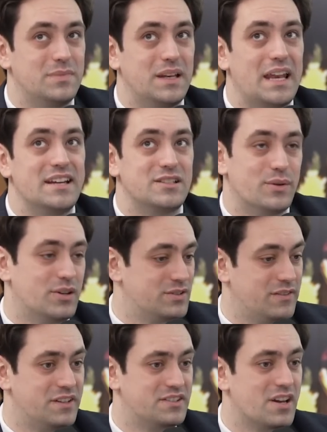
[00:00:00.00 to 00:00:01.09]
led to a lot
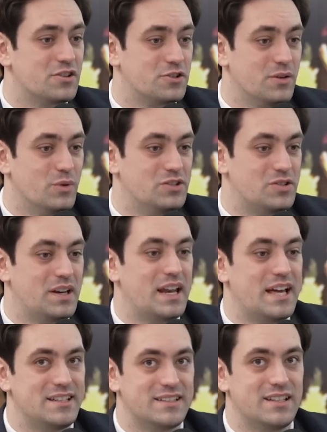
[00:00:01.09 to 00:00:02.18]
of discussion, which
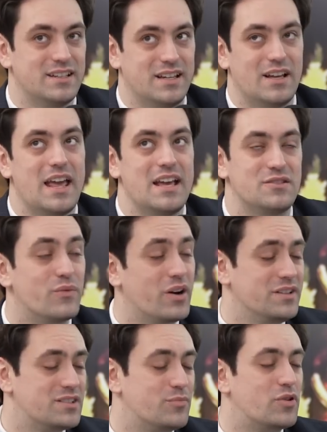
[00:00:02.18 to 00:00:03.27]
led to his
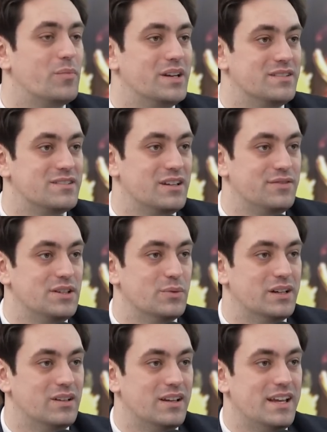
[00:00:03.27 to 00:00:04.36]
rise to prominence, if you
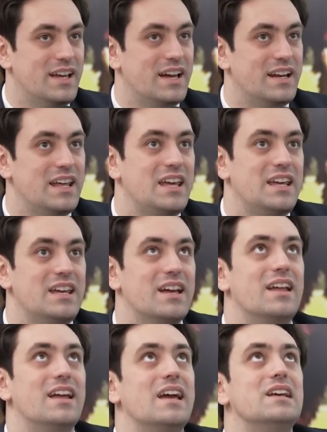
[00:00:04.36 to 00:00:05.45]
will. And
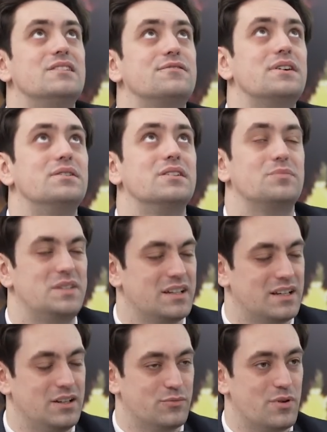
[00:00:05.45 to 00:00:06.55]
his focus,
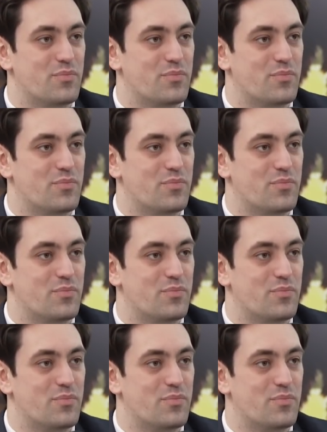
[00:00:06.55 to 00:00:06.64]
particularly on